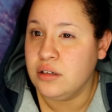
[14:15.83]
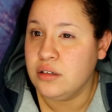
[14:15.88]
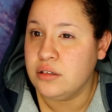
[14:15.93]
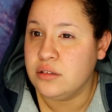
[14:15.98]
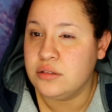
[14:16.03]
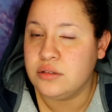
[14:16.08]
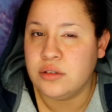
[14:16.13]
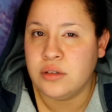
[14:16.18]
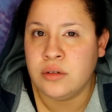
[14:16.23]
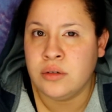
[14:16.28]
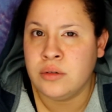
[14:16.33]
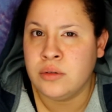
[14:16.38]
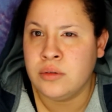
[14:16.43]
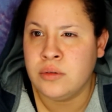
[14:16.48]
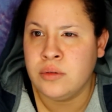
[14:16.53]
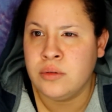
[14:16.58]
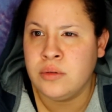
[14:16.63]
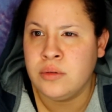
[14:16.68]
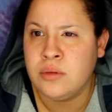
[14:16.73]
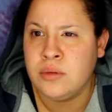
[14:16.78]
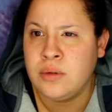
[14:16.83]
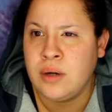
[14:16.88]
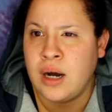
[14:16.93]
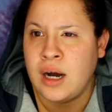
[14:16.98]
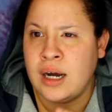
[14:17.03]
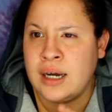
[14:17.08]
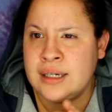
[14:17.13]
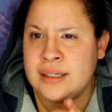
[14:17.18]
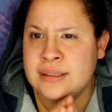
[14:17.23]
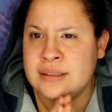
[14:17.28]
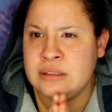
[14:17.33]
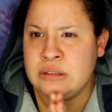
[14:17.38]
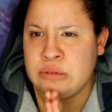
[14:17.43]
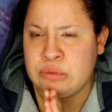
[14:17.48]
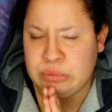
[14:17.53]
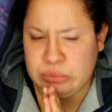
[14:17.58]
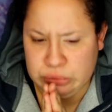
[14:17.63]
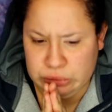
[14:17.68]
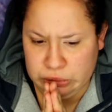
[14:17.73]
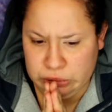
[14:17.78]
so I
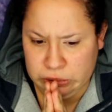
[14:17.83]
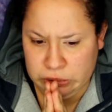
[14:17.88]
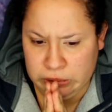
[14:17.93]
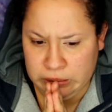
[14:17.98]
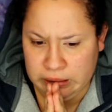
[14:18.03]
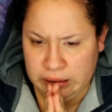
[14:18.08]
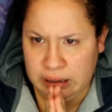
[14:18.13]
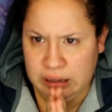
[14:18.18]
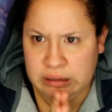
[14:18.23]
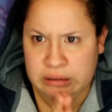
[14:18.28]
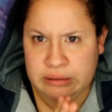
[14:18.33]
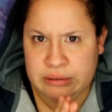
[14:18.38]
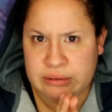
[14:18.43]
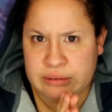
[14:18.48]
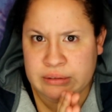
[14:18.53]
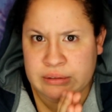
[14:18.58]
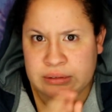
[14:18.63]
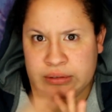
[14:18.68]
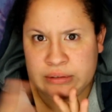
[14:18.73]
don't know how to.